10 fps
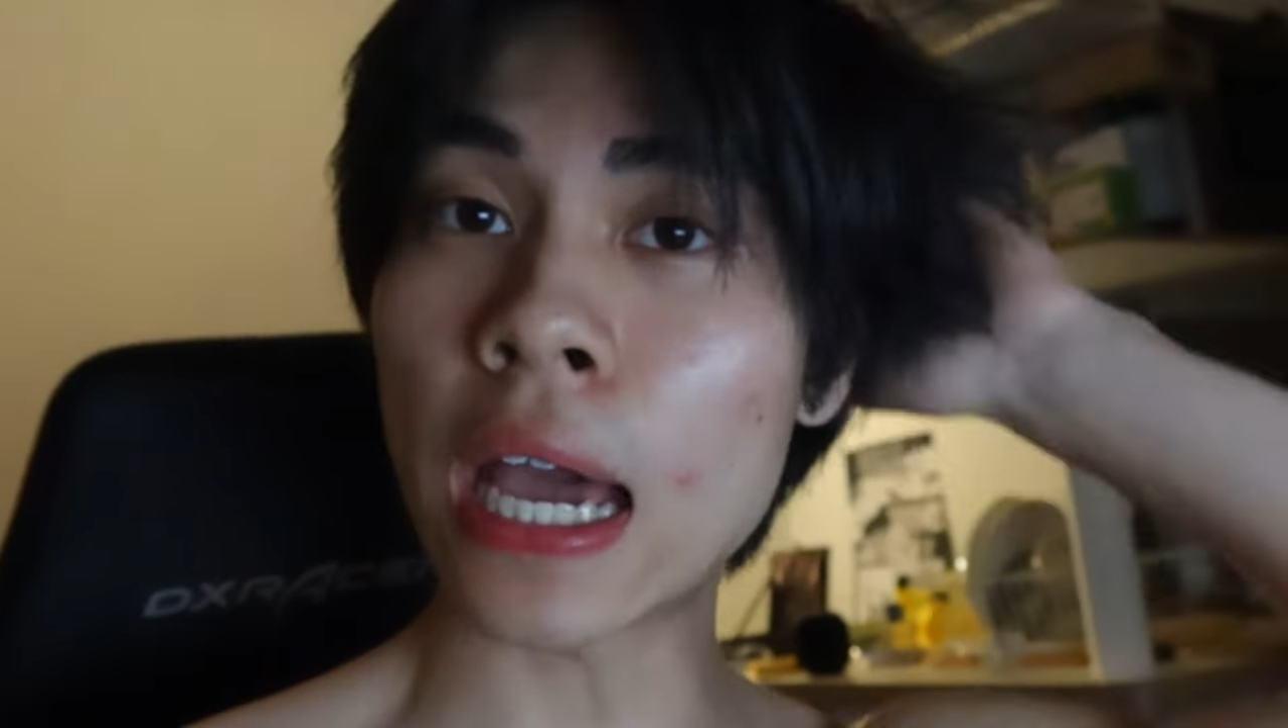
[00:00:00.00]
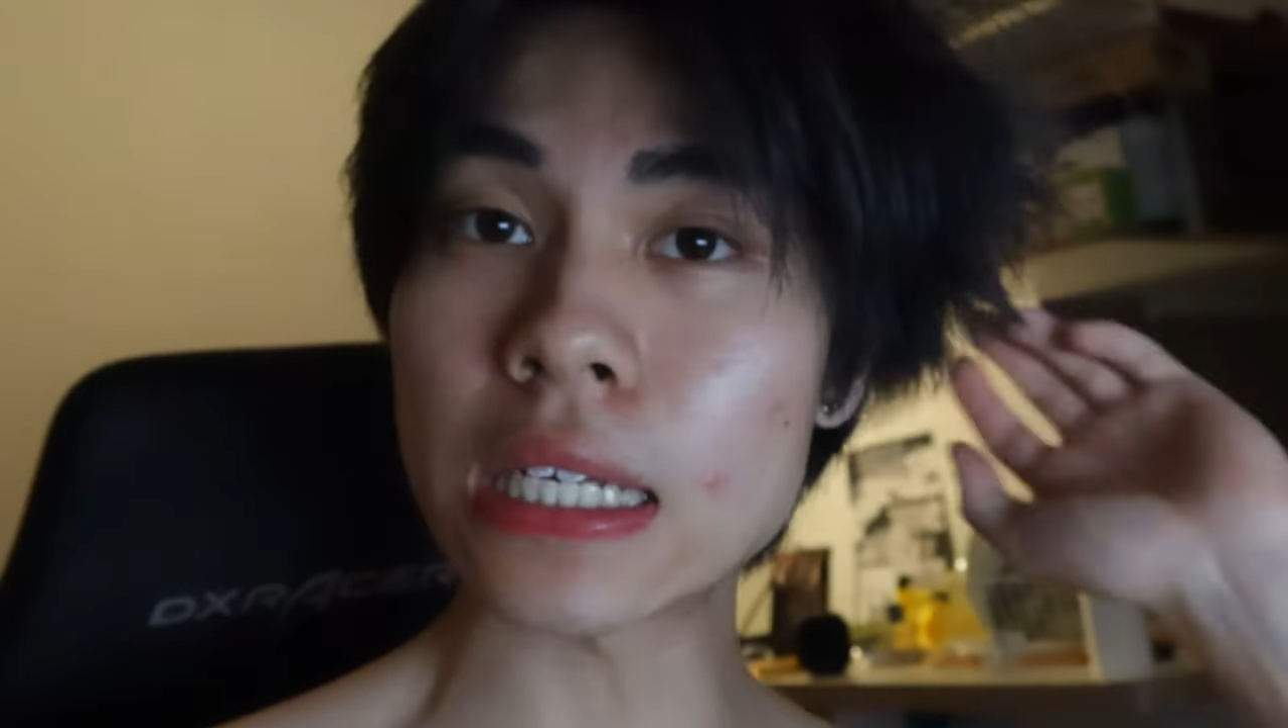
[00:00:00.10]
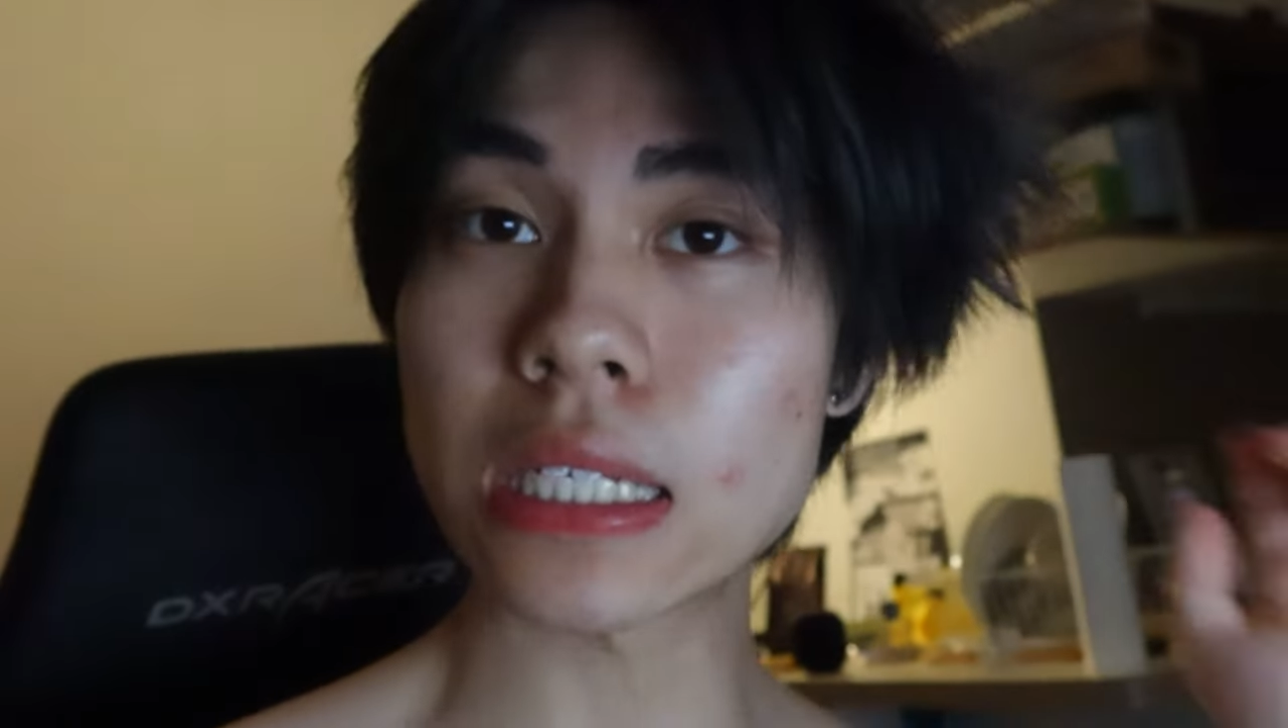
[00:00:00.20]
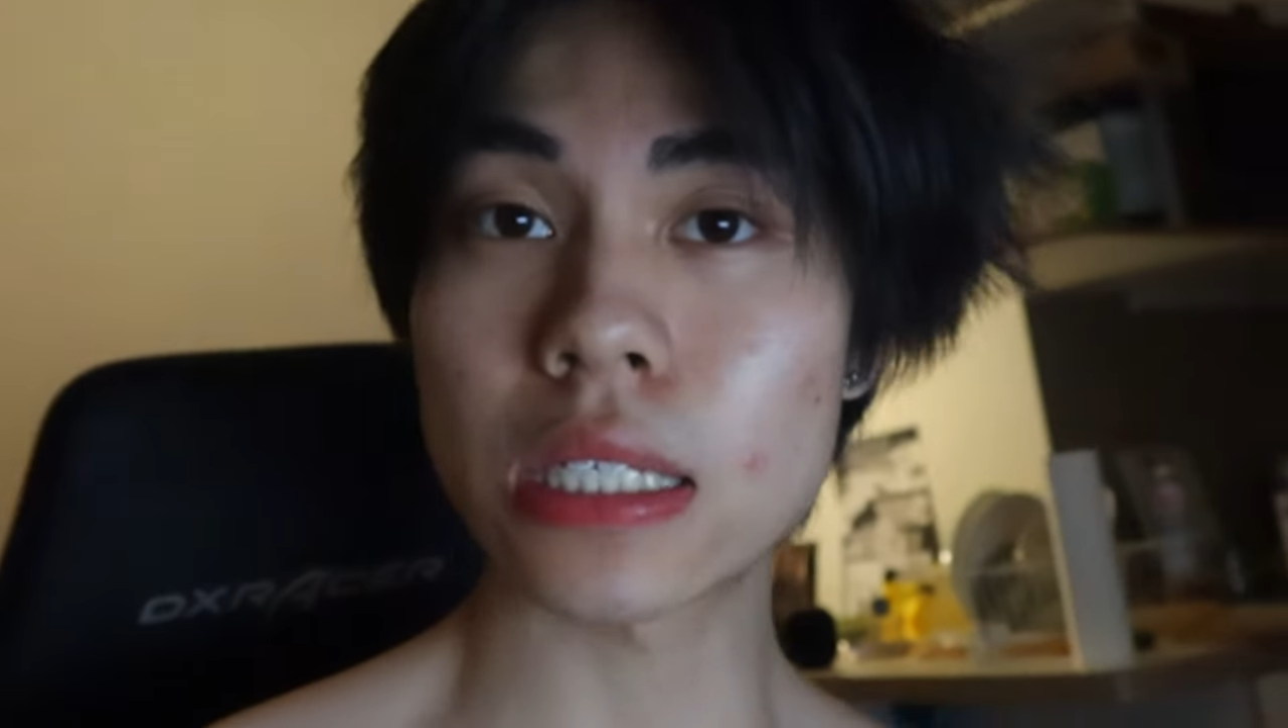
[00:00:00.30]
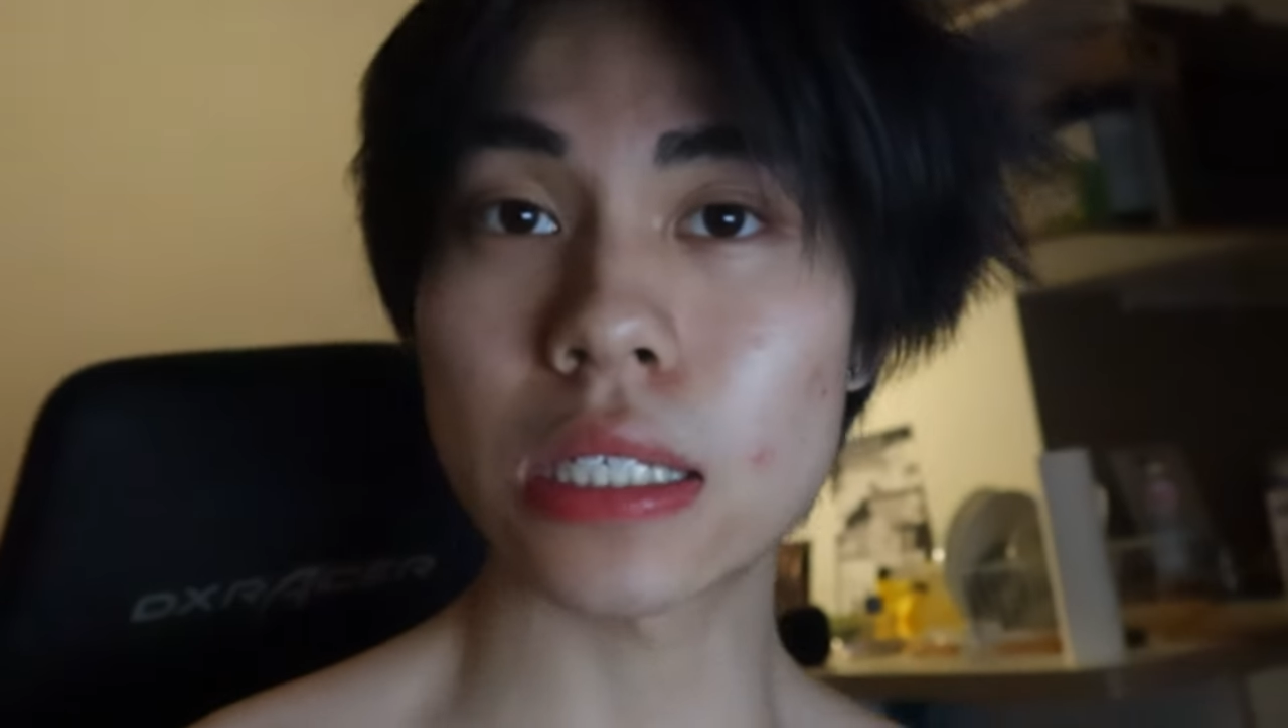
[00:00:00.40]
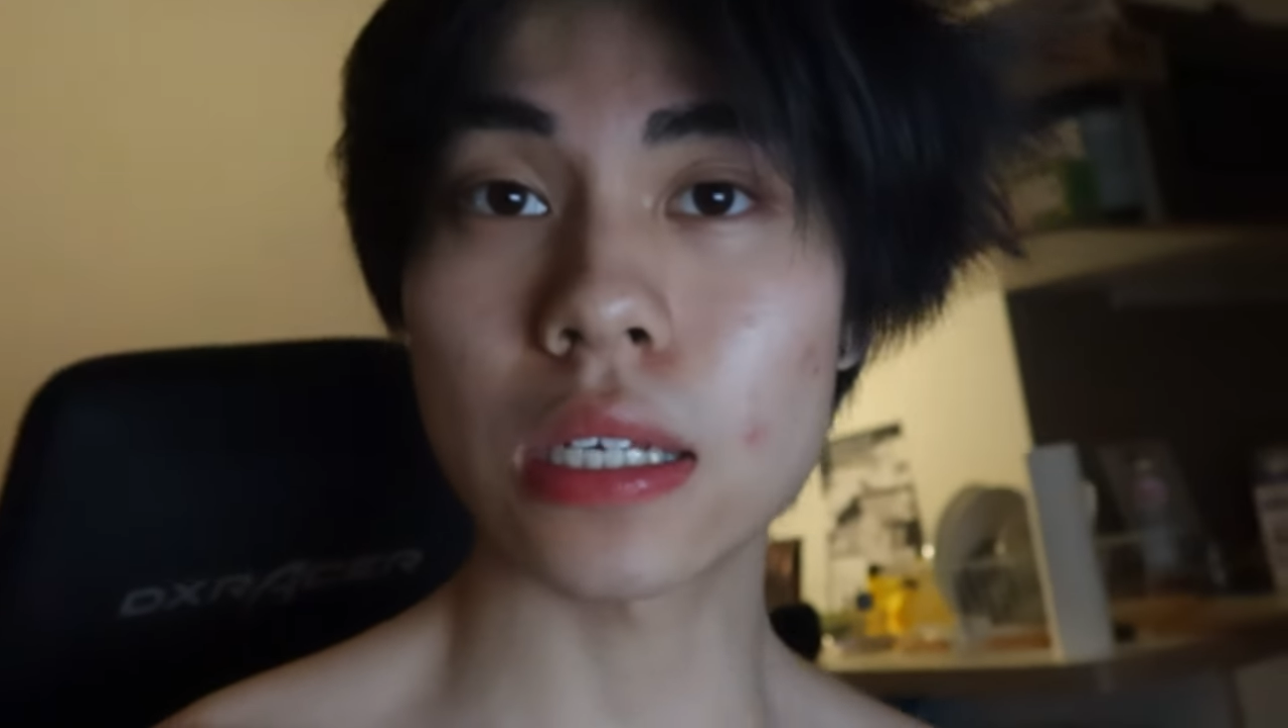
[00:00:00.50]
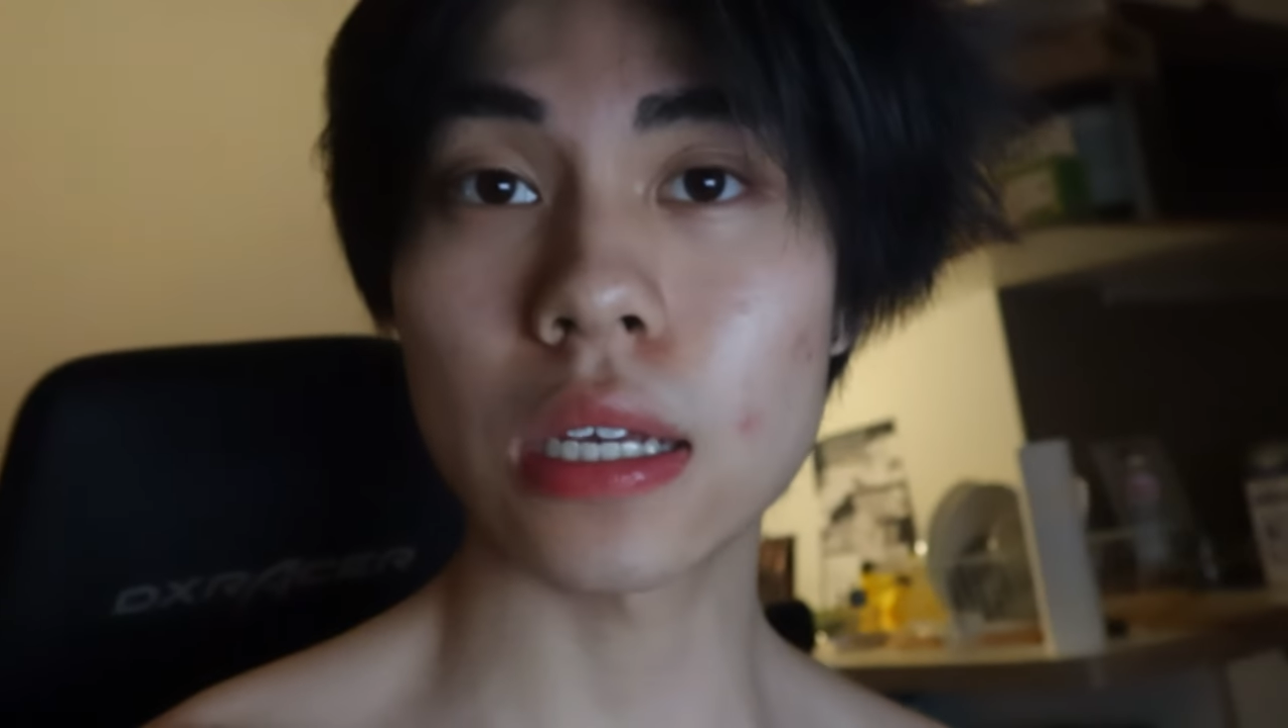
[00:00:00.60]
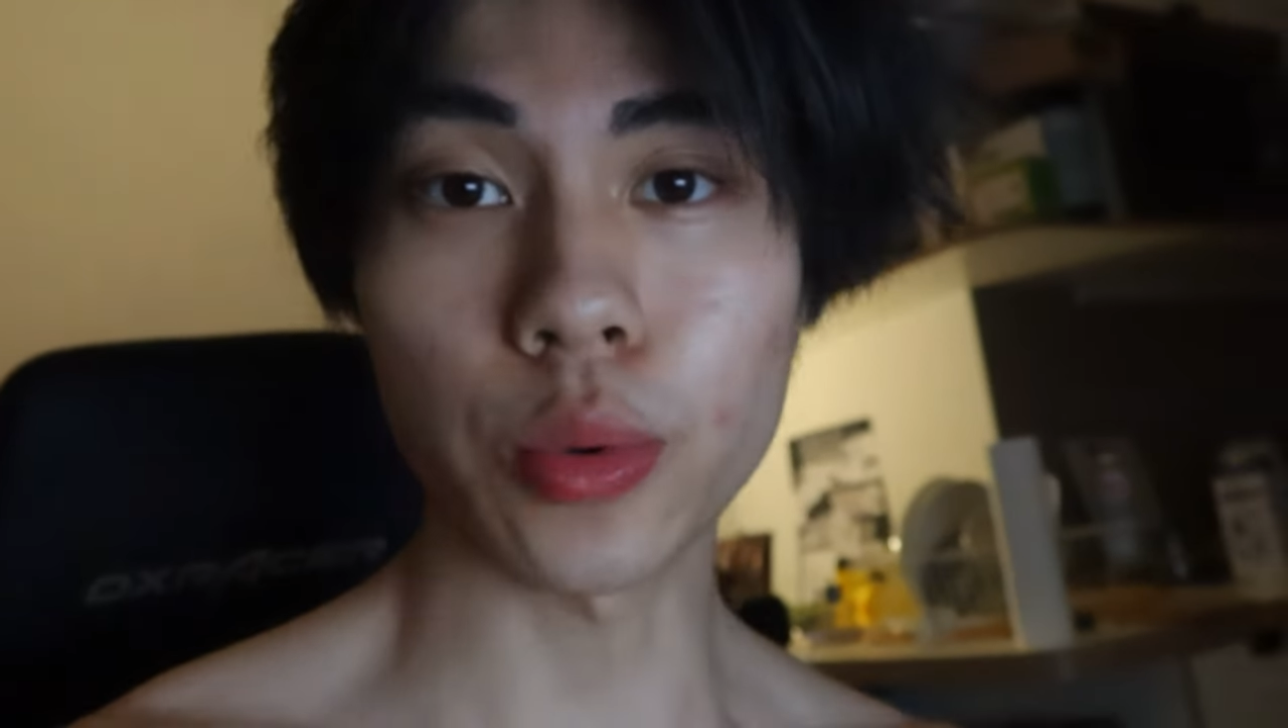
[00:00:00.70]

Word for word: guess